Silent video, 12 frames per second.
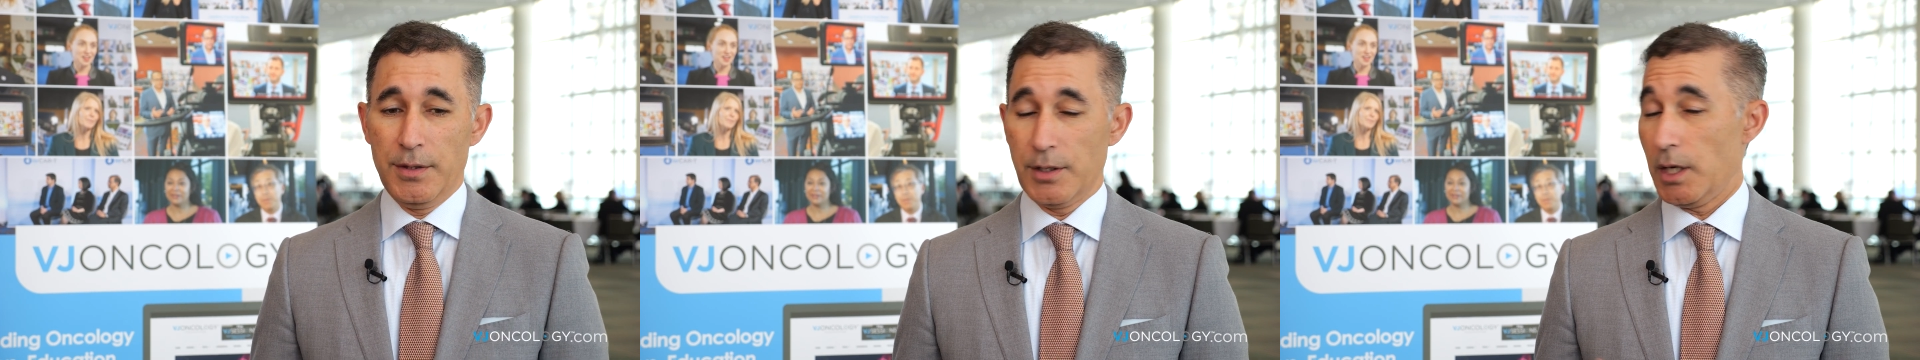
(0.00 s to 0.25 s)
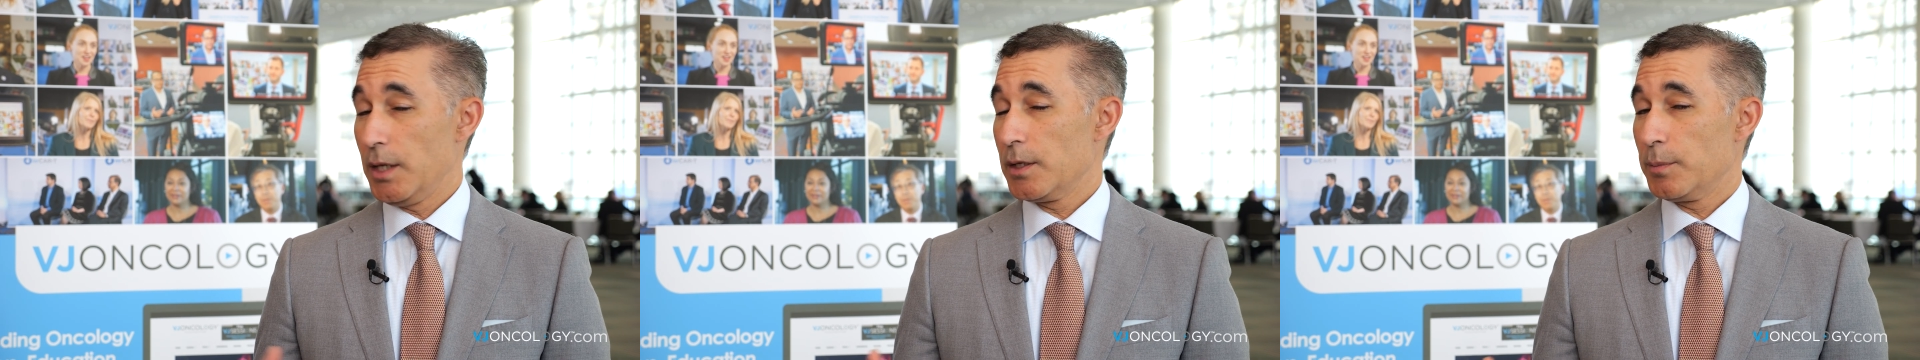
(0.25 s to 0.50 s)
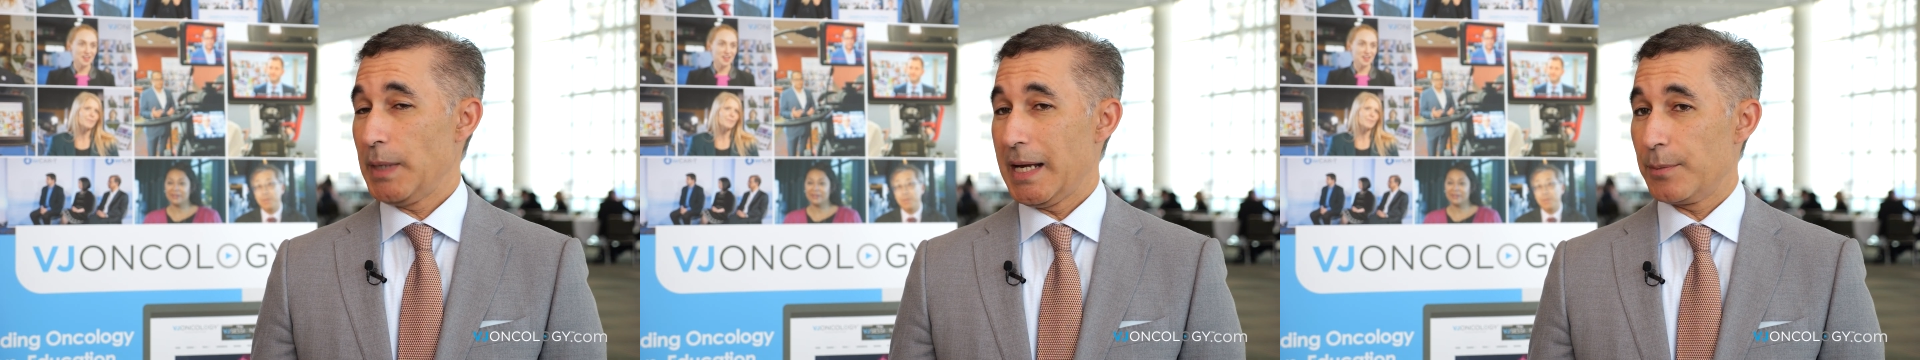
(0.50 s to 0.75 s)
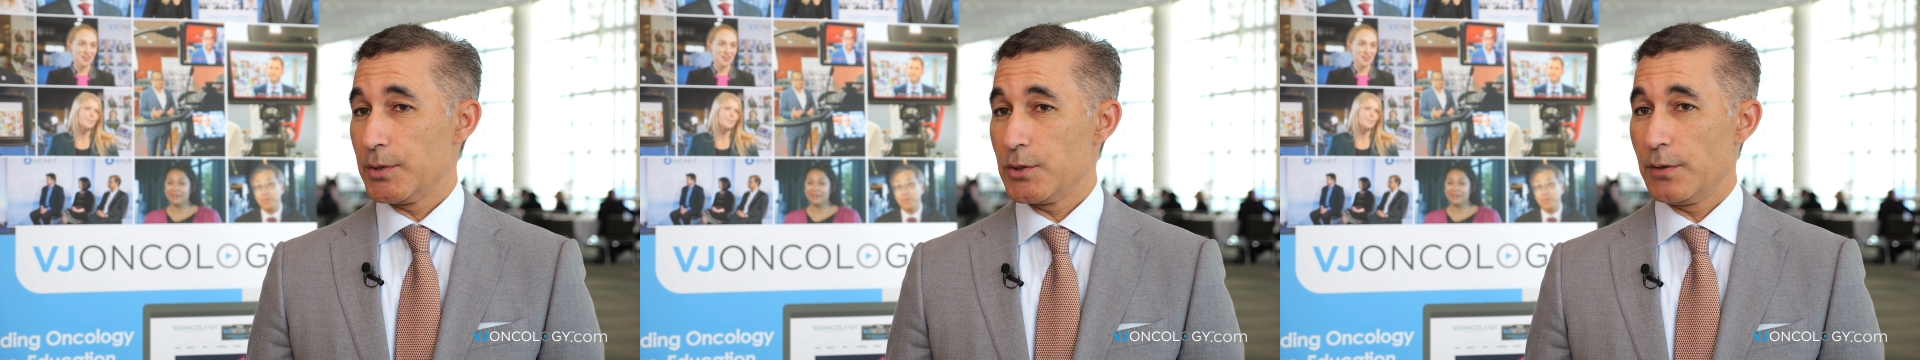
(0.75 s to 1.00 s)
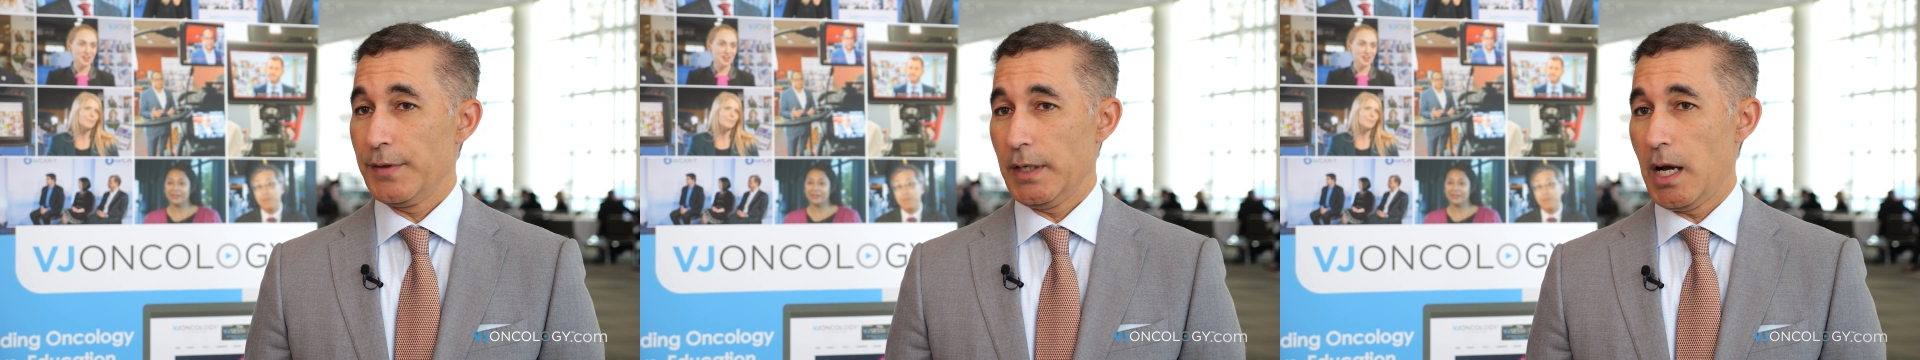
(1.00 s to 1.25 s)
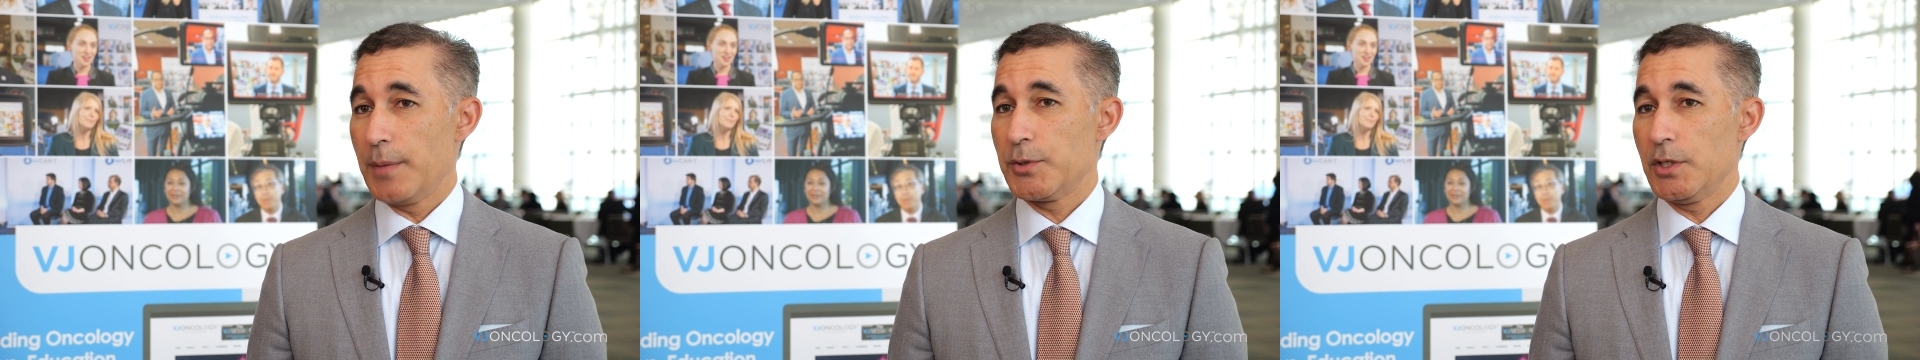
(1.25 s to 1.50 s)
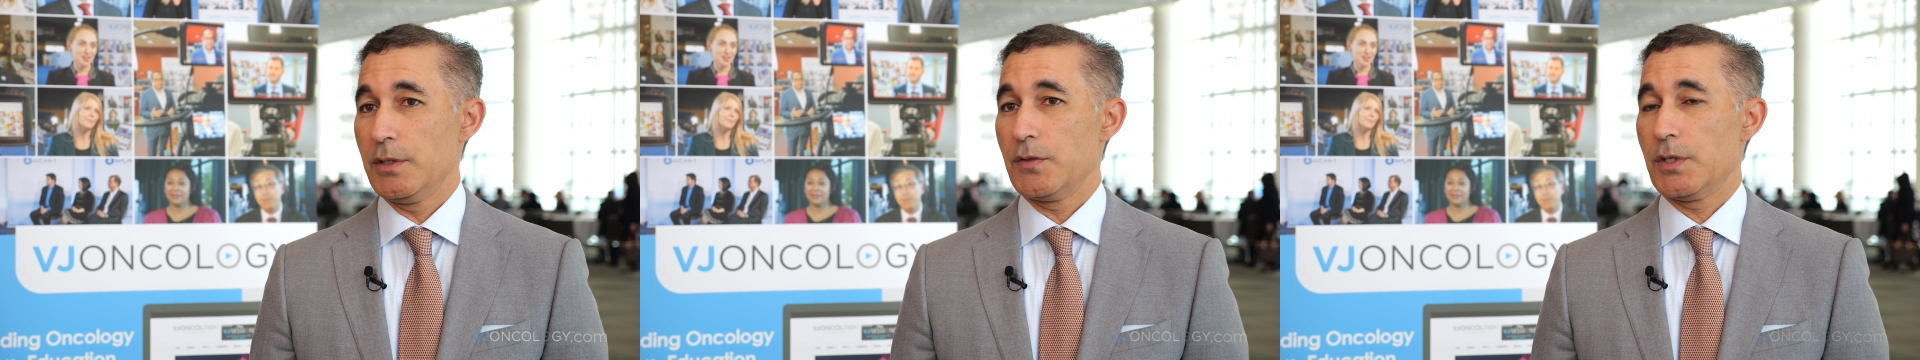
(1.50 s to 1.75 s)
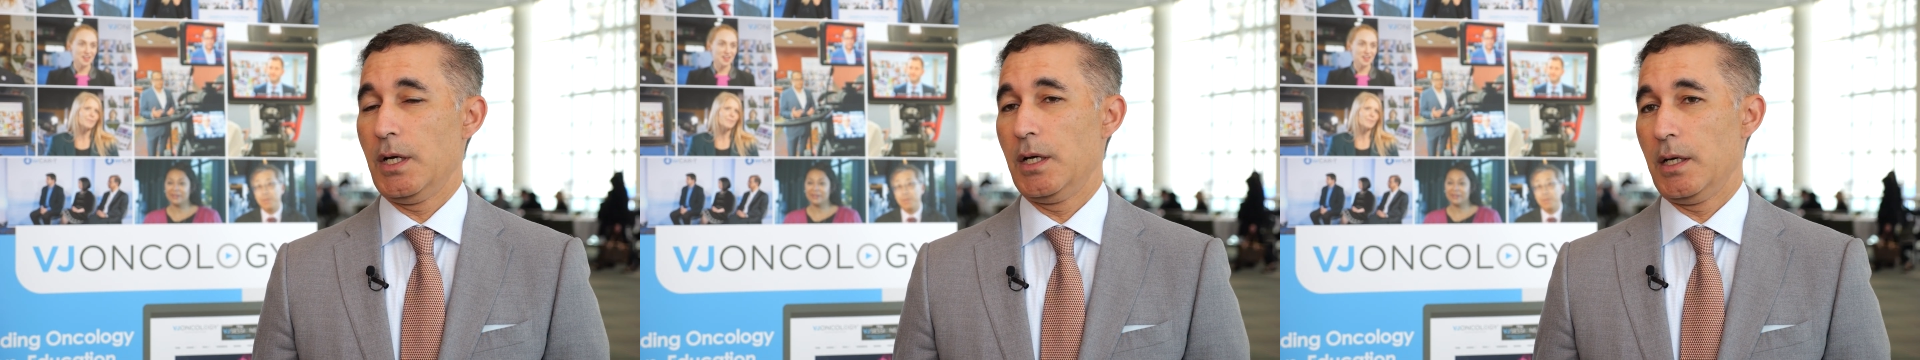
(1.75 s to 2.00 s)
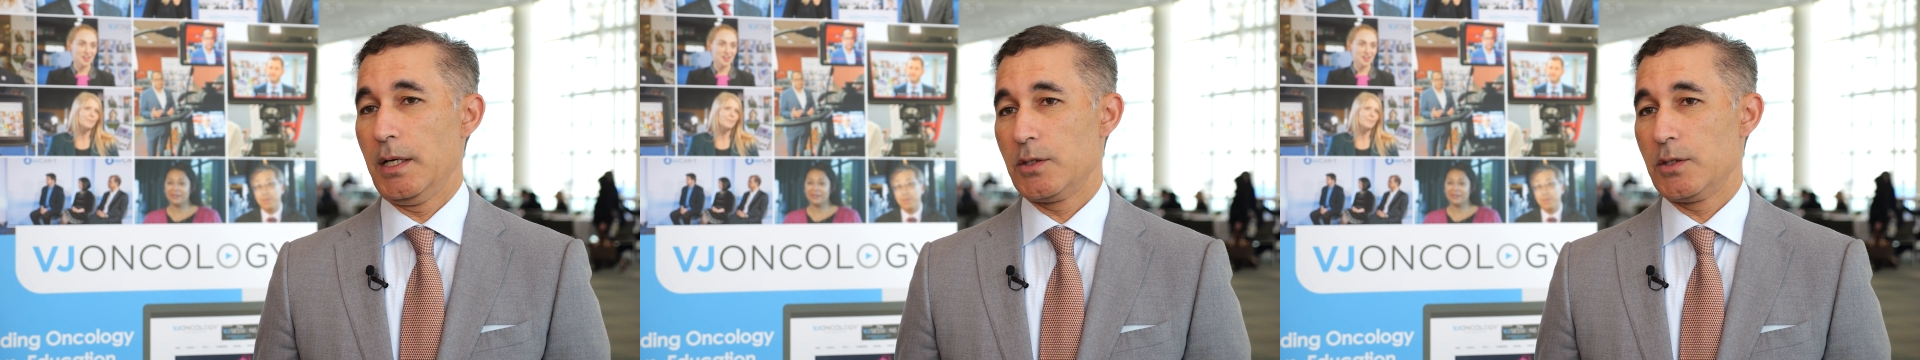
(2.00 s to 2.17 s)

There are other bladder preserving options uh,